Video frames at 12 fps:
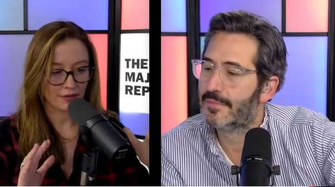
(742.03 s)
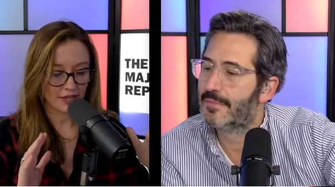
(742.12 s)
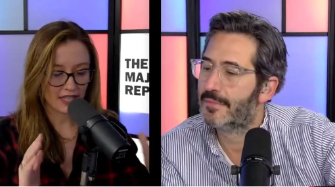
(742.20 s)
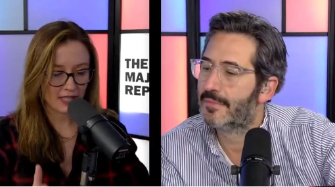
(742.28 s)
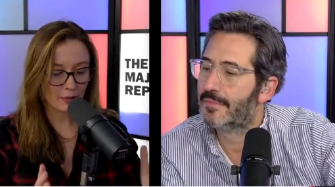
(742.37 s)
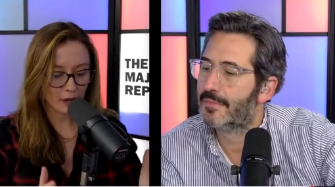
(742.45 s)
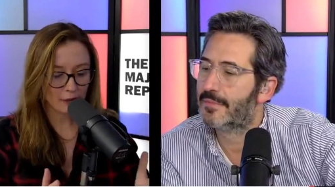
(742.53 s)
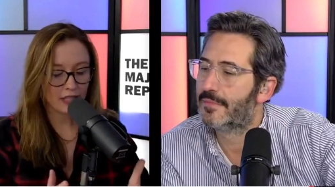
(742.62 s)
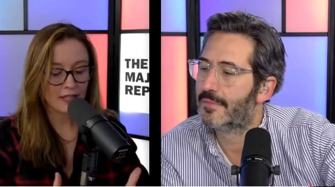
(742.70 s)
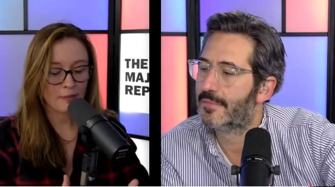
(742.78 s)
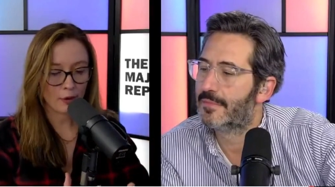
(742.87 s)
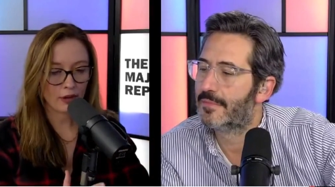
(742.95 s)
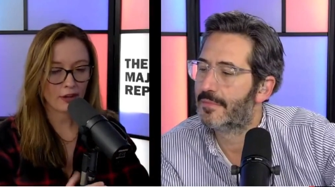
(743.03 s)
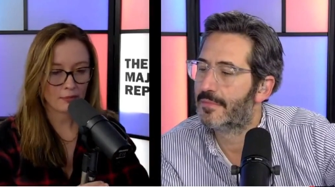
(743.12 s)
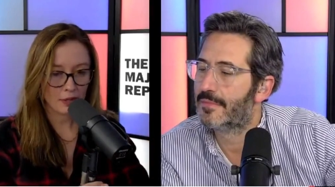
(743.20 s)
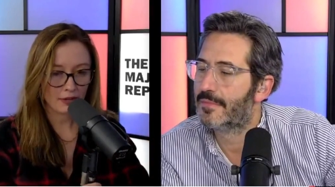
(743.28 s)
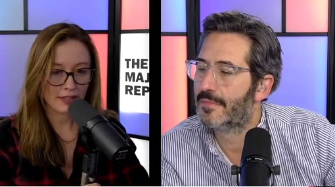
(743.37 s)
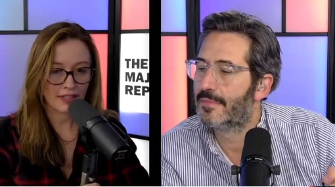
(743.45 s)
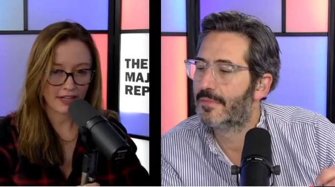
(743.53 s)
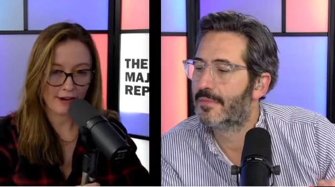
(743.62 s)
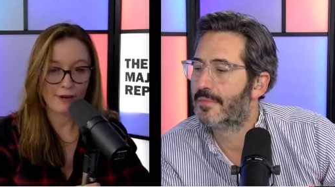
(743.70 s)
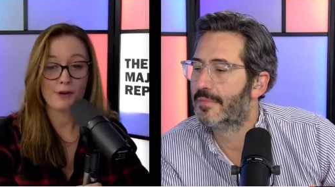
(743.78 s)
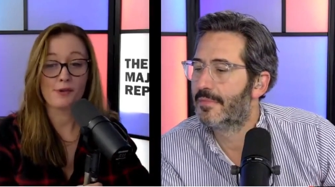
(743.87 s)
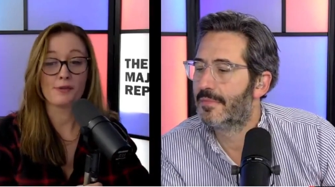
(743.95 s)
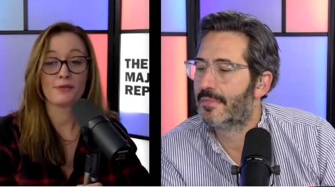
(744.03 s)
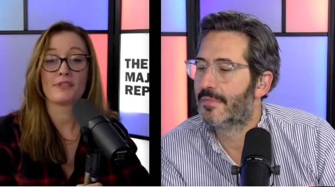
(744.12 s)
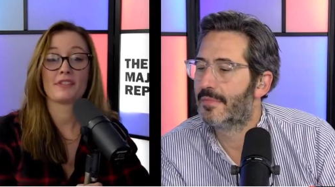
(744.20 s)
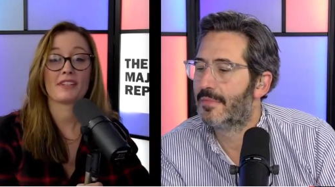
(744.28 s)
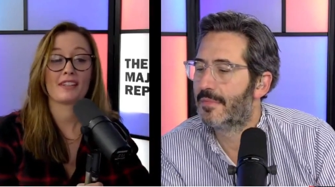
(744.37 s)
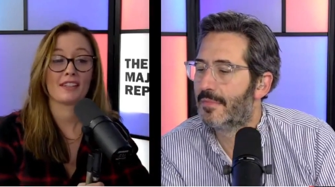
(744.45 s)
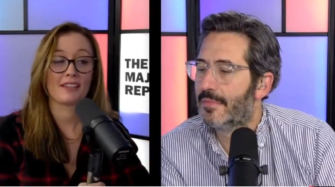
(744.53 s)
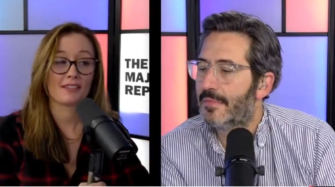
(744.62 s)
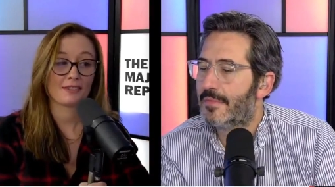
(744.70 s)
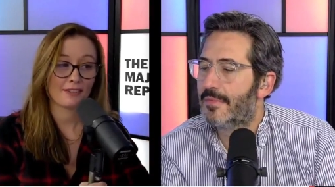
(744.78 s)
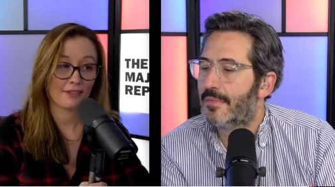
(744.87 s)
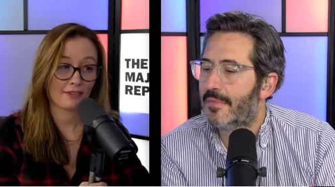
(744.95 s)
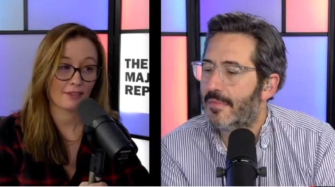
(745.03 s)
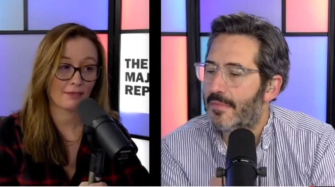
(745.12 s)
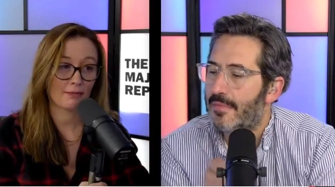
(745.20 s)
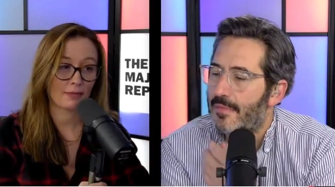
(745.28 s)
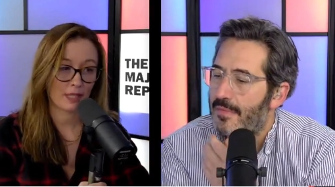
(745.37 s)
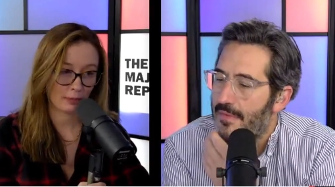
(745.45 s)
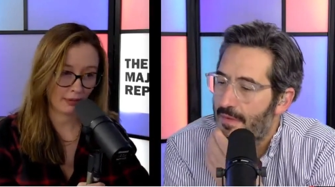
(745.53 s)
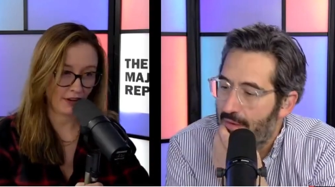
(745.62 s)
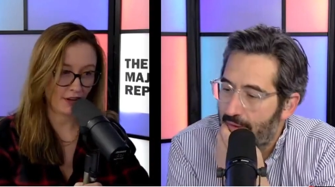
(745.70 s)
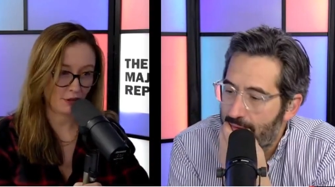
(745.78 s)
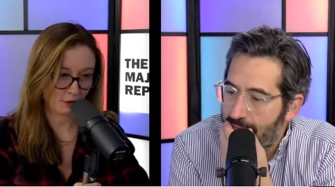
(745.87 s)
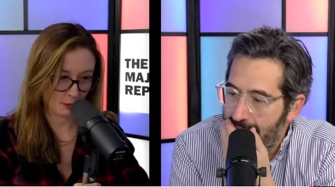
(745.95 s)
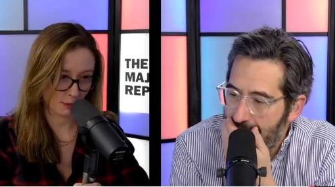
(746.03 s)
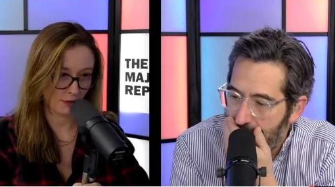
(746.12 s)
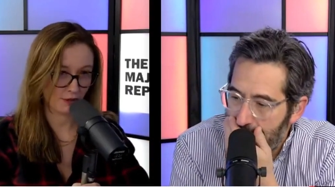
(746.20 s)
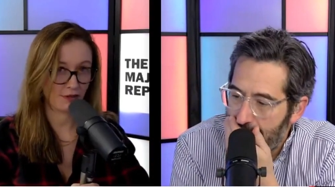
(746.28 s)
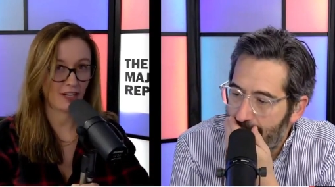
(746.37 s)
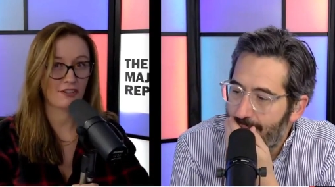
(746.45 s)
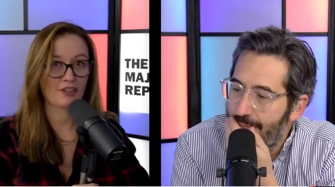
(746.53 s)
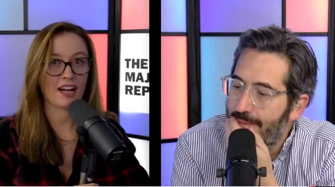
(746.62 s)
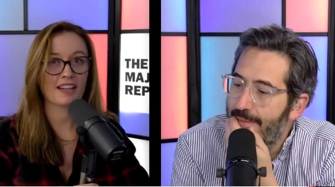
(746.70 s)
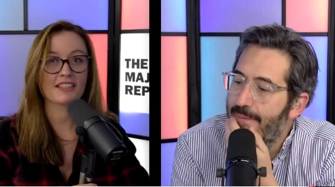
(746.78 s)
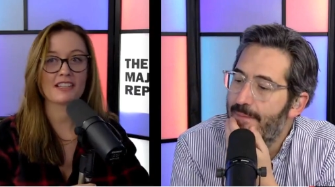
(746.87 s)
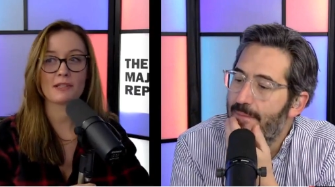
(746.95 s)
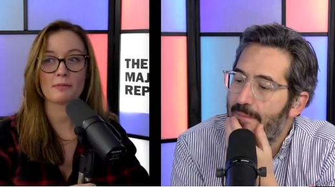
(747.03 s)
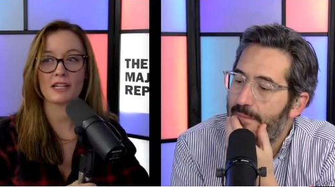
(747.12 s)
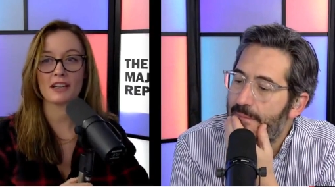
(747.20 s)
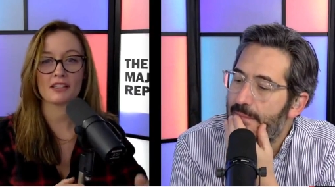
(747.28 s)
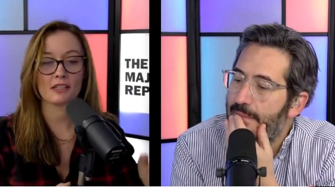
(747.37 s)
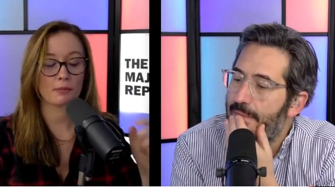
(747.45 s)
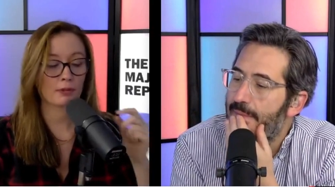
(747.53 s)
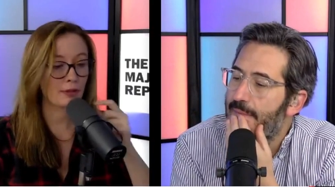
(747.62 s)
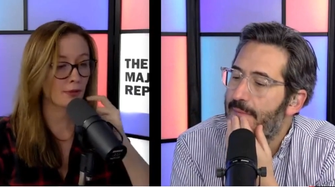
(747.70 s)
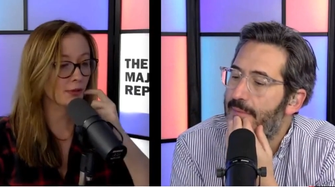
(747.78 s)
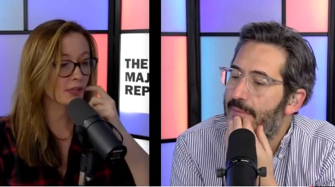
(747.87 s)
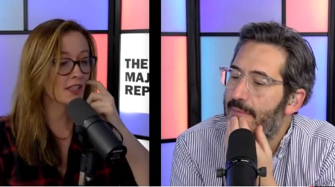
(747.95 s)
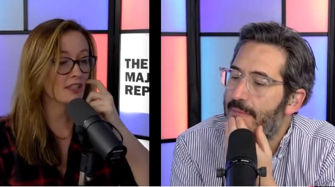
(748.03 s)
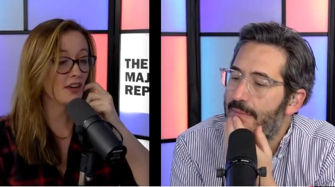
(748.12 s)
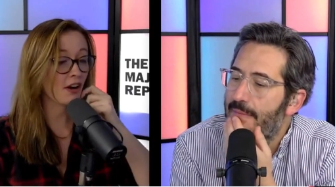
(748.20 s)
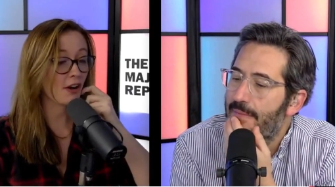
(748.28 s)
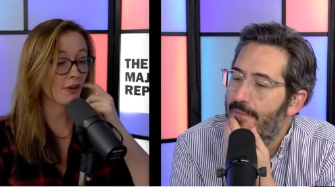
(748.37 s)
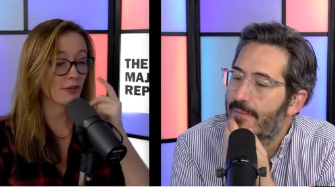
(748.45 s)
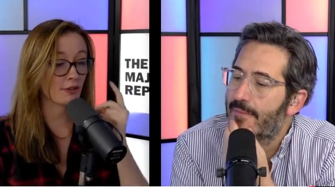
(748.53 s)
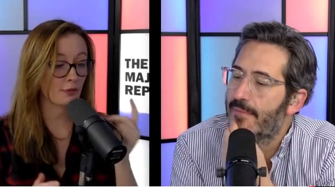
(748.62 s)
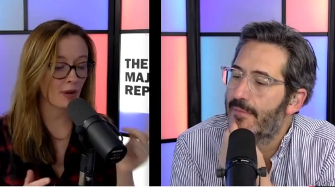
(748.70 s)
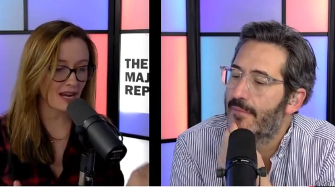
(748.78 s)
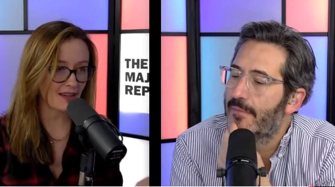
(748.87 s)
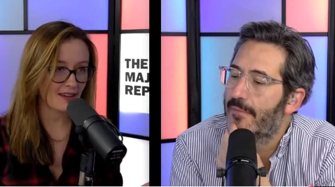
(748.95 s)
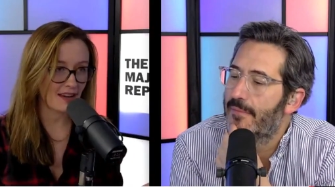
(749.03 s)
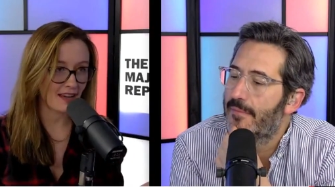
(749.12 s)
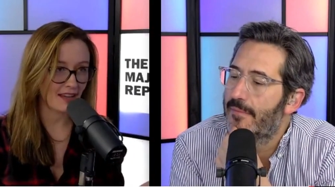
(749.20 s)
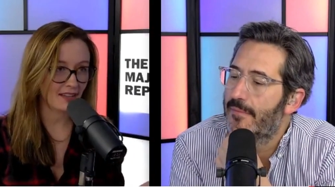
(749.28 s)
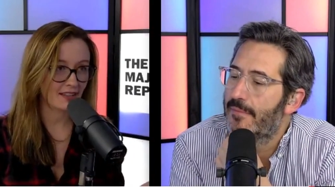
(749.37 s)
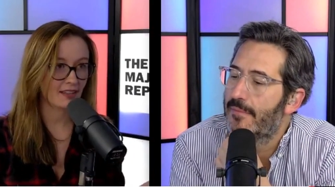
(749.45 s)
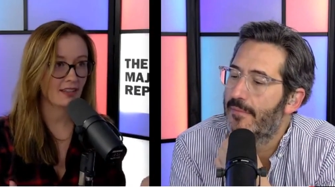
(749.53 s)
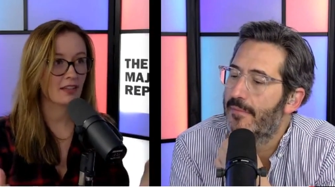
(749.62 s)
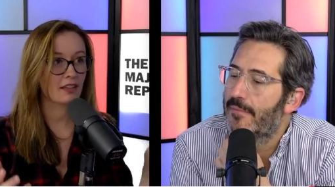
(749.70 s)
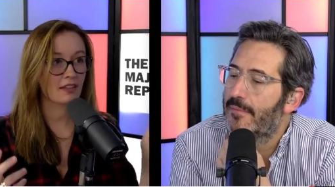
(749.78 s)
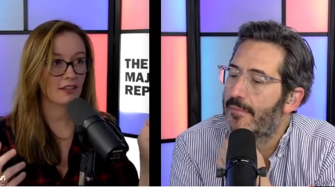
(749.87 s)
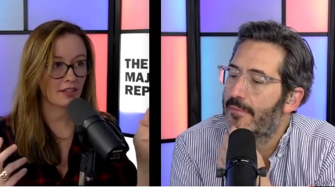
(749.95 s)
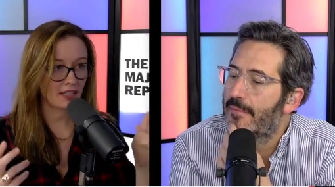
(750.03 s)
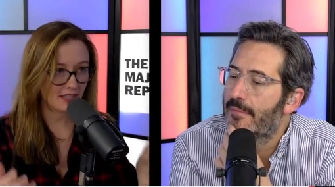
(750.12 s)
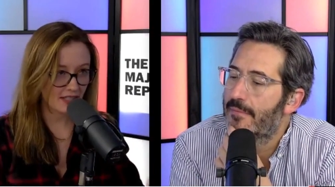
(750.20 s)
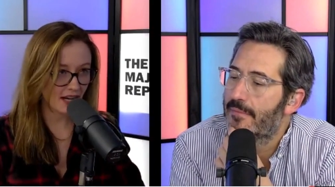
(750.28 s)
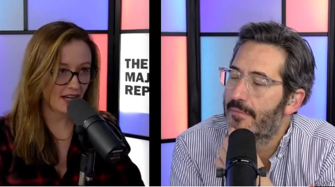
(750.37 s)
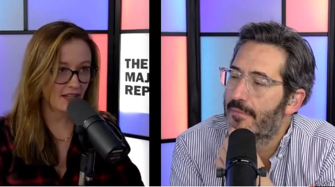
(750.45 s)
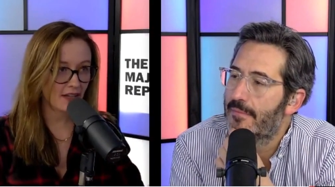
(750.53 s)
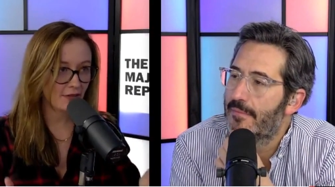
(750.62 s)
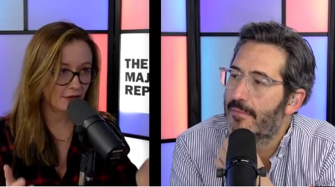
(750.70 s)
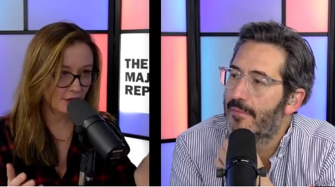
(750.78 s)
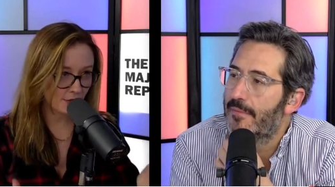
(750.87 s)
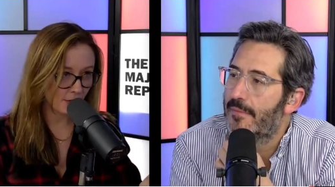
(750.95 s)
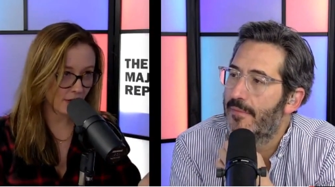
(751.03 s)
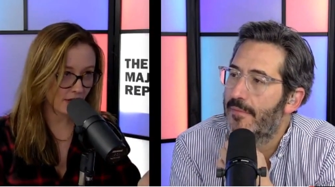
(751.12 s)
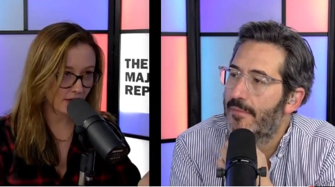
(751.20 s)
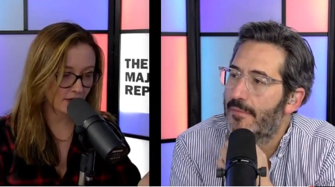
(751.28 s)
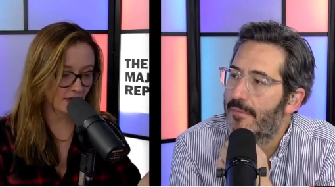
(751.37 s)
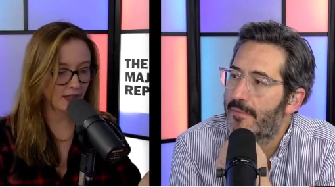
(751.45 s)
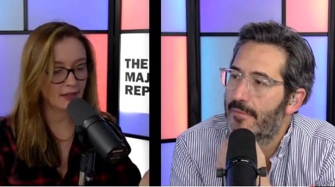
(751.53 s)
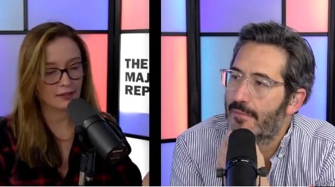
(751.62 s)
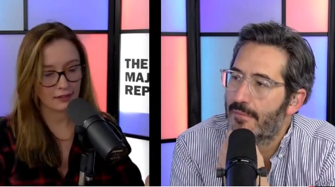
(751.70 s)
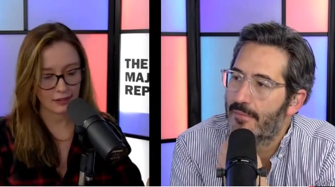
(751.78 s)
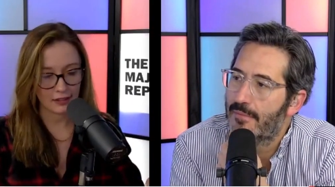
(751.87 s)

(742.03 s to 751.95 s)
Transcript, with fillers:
Speaker 1: this is why we need more community-owned professional sports franchises, because the Pegulas are threatening the state of New York, and